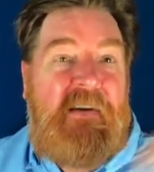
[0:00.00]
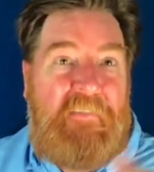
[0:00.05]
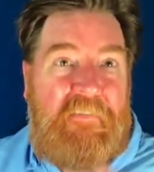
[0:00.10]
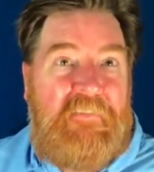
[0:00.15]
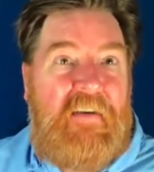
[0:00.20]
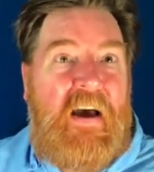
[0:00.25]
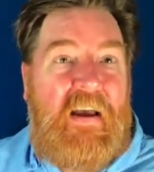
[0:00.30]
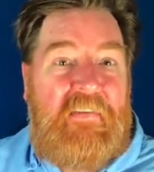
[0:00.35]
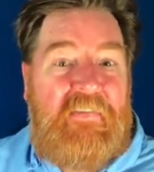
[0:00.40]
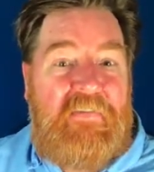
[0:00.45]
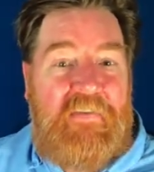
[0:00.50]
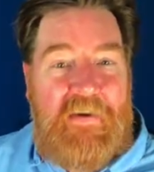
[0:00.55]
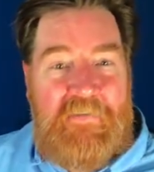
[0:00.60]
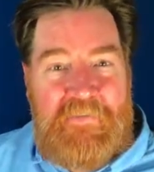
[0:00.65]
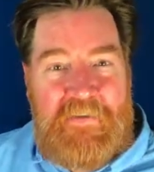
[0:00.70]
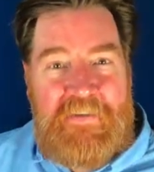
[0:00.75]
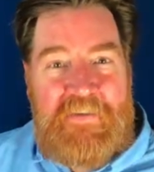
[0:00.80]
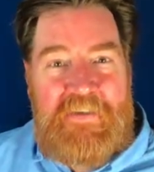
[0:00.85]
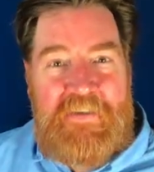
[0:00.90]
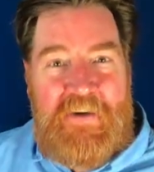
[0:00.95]

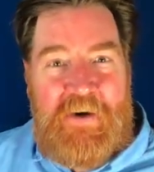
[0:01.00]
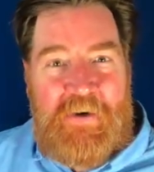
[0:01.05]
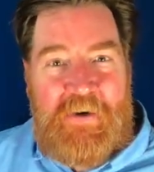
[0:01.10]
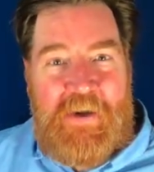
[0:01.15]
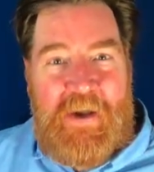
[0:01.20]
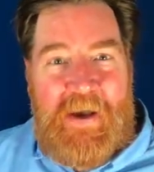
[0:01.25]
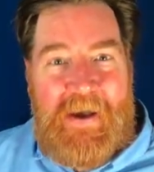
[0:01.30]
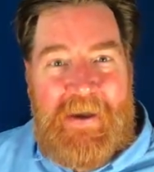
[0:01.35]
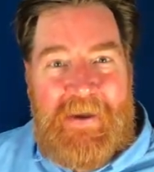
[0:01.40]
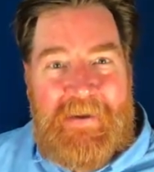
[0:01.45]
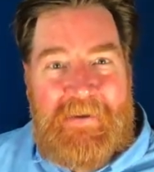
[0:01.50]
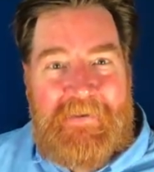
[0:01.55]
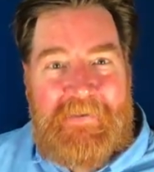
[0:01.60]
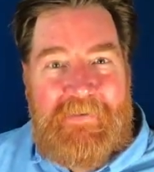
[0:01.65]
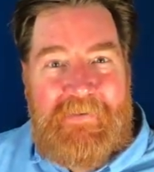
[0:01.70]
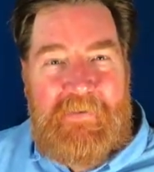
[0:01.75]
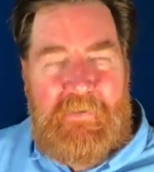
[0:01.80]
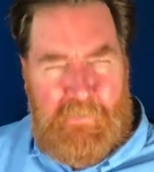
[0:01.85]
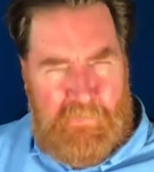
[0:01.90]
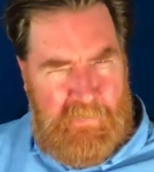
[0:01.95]
5/7 is our guy,
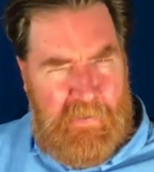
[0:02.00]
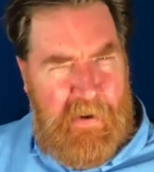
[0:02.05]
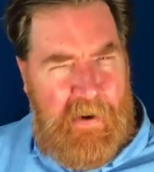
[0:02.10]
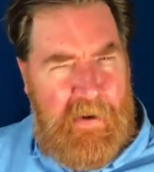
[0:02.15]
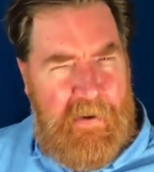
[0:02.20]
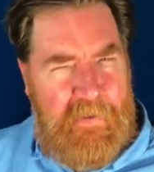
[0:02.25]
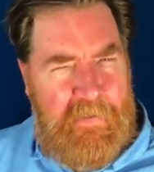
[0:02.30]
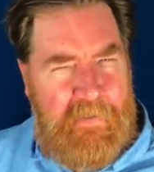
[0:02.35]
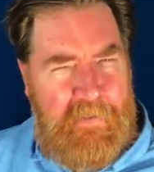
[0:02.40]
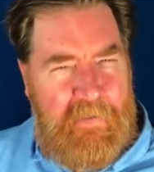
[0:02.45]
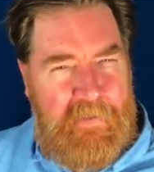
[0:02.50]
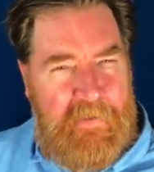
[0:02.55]
okay?